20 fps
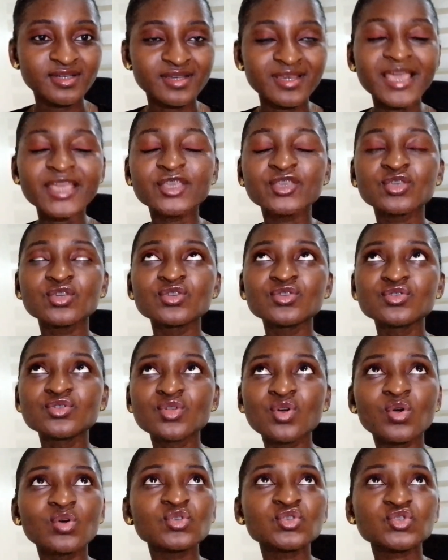like you
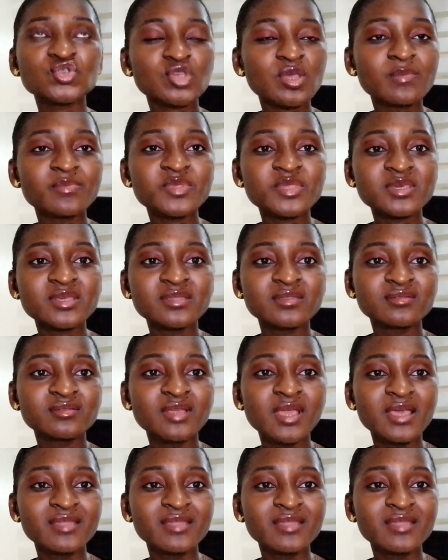know something